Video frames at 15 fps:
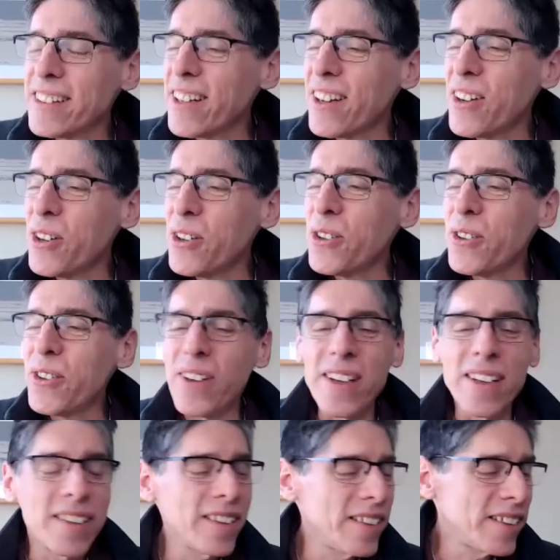
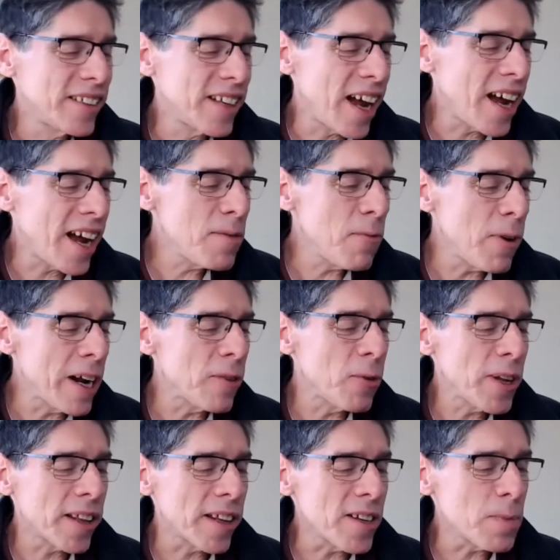So I went
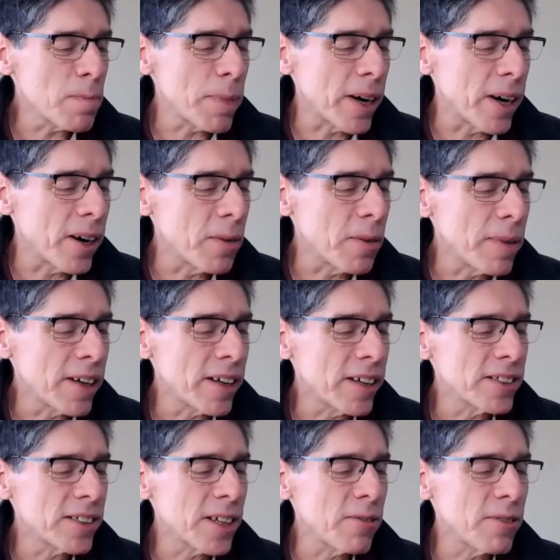with this beer
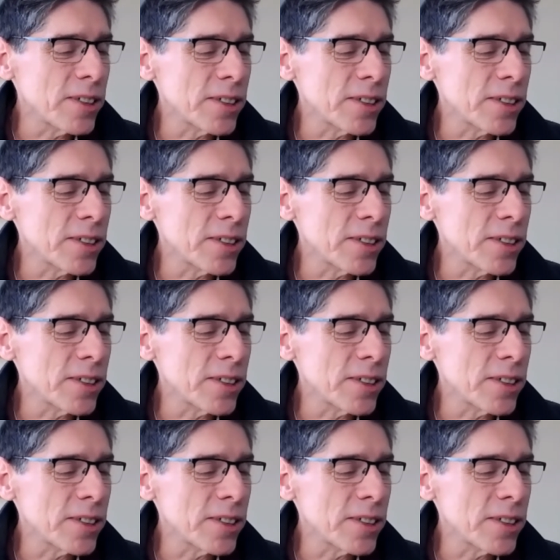because there